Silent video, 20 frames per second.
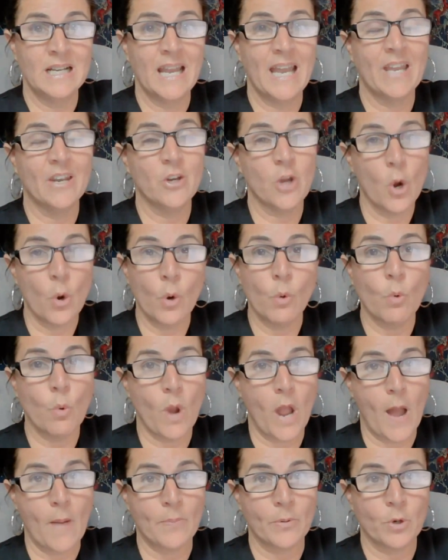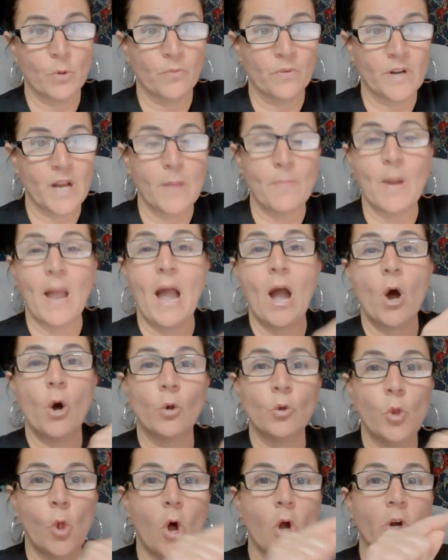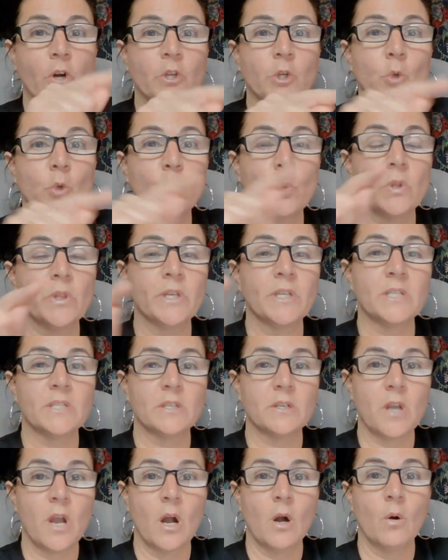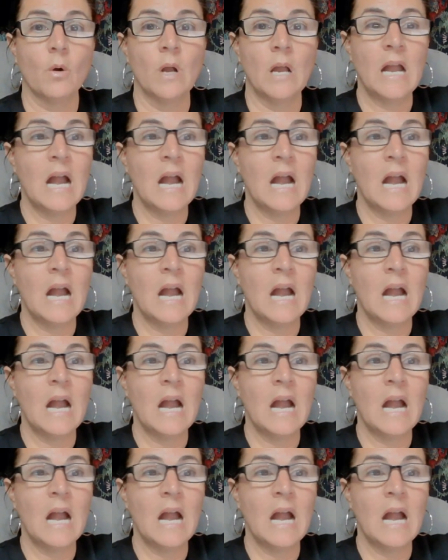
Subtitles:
and no, it won't happen overnight, but how long are you willing to go?